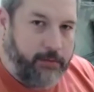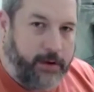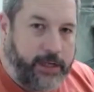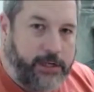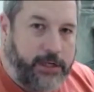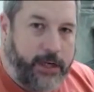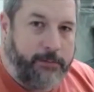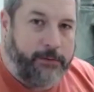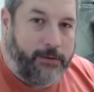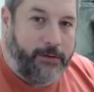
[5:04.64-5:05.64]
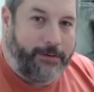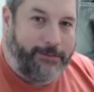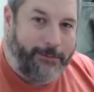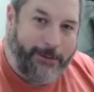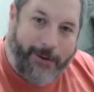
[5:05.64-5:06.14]
running chip
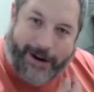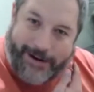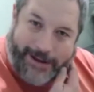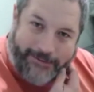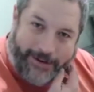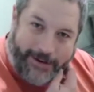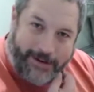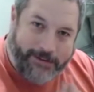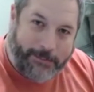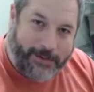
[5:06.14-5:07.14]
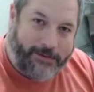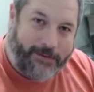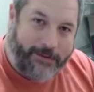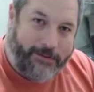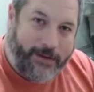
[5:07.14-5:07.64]
required a very
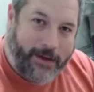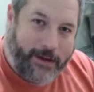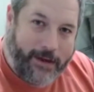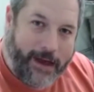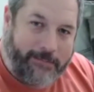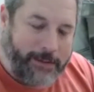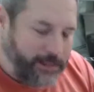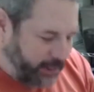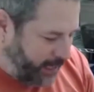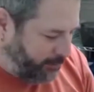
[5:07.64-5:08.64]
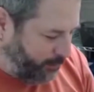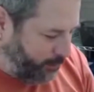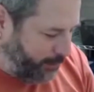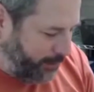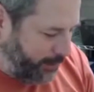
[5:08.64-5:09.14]
expensive FPGA
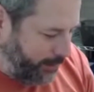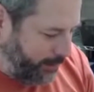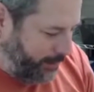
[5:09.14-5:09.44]
board,